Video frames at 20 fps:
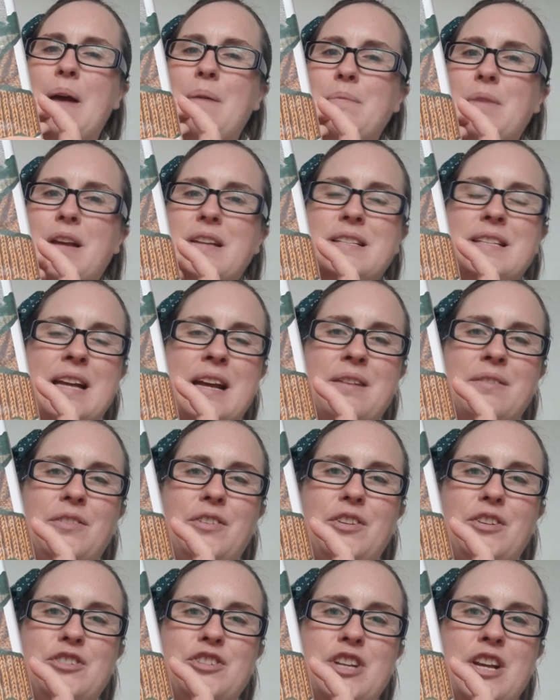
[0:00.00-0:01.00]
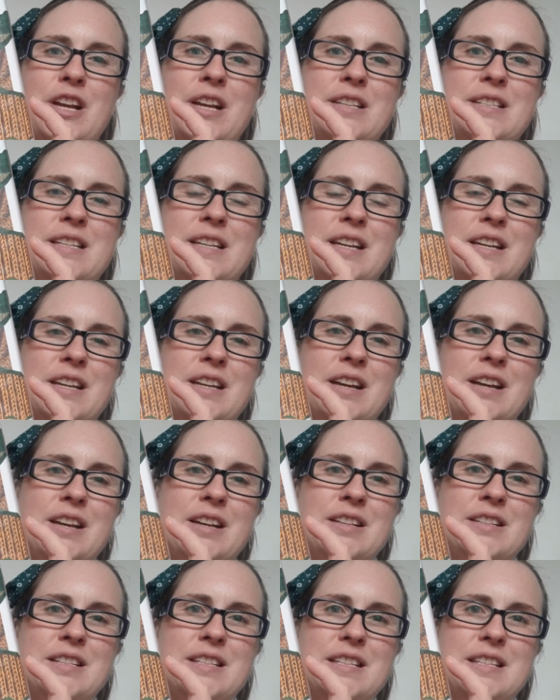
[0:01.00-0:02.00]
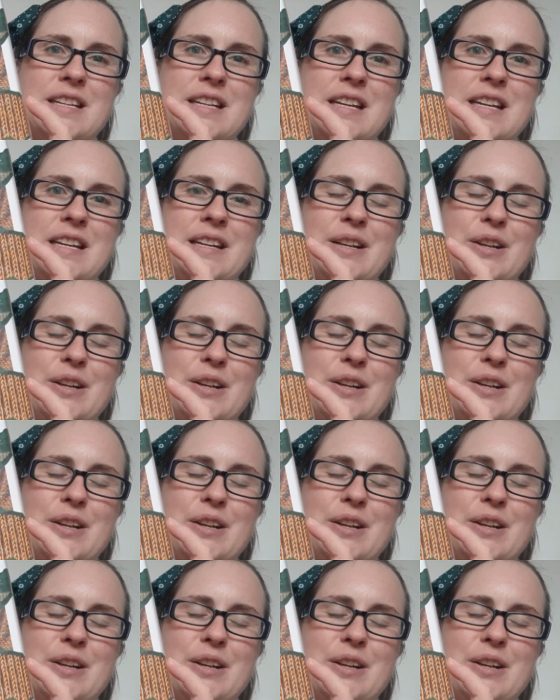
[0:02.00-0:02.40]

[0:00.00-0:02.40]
goes down to Jersey and Guernsey,